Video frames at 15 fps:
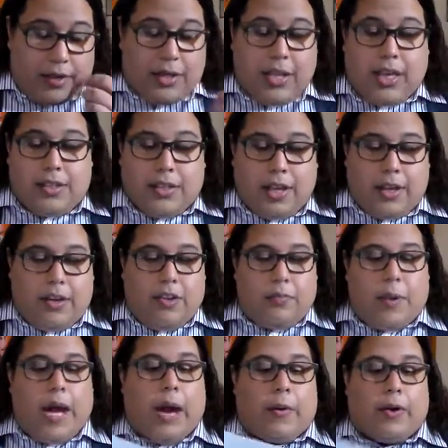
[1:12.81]
The
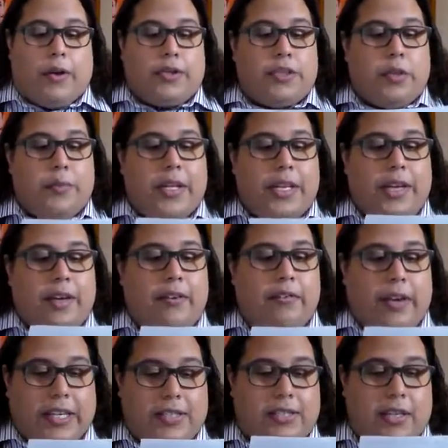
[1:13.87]
executive power shall be
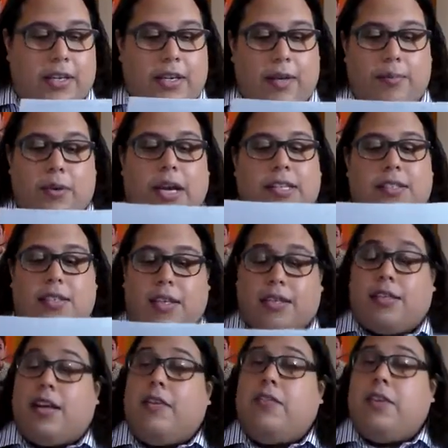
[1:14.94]
vested in the
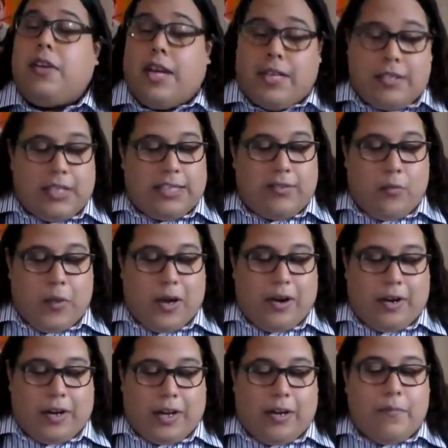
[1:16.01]
President of the United States of
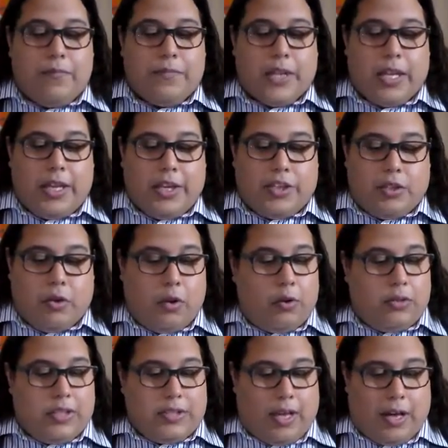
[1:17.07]
America. He shall
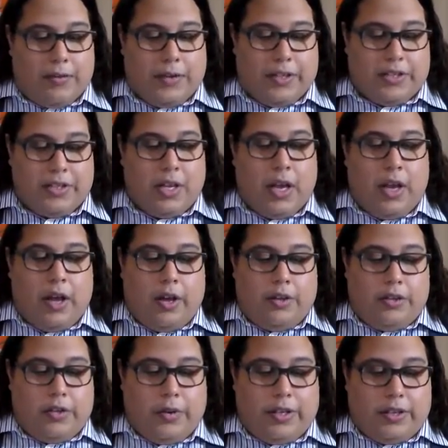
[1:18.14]
hold his office
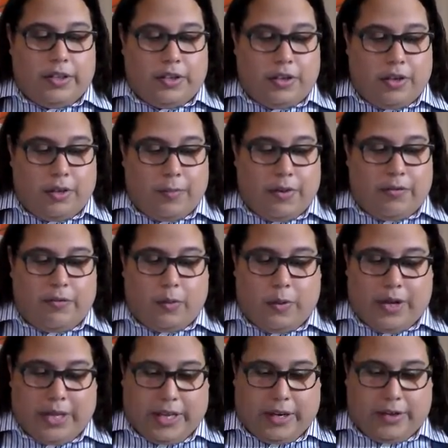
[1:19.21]
during the term of
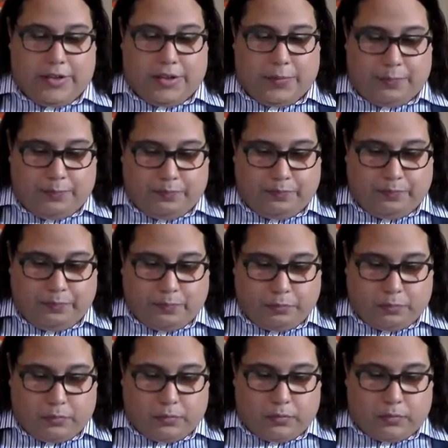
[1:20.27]
4 years,
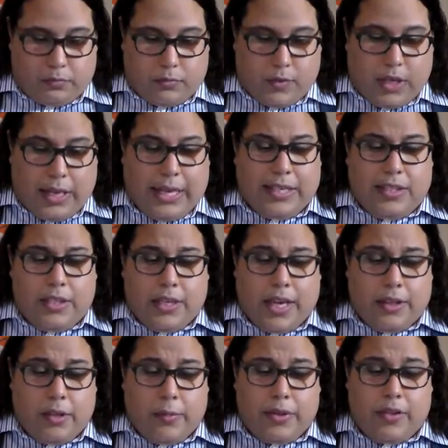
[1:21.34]
and
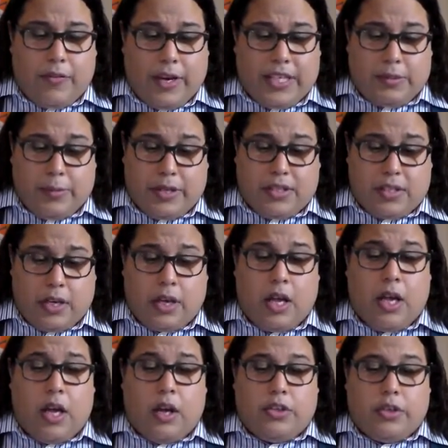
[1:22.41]
together with the Vice President,
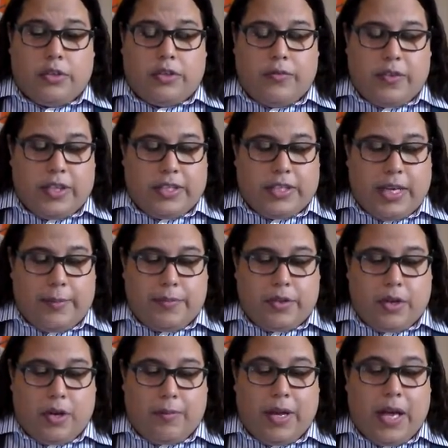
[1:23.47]
chosen for the same
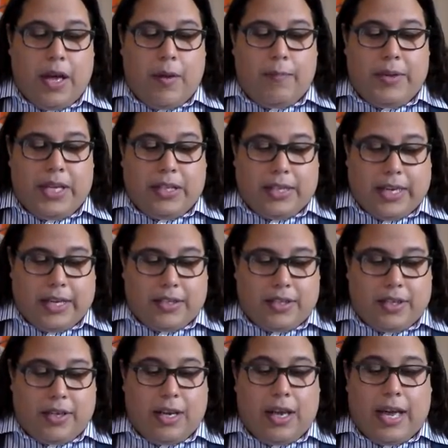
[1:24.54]
term, be
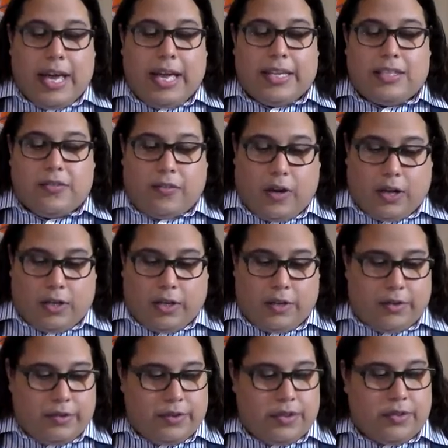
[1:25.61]
elected as
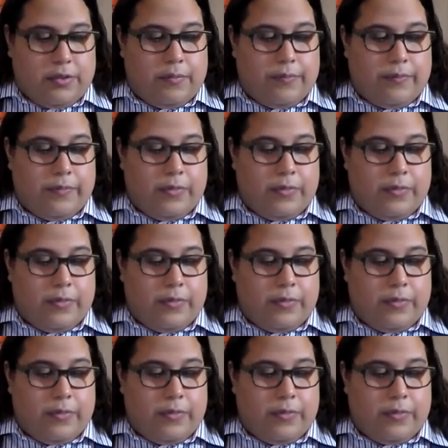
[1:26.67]
follows.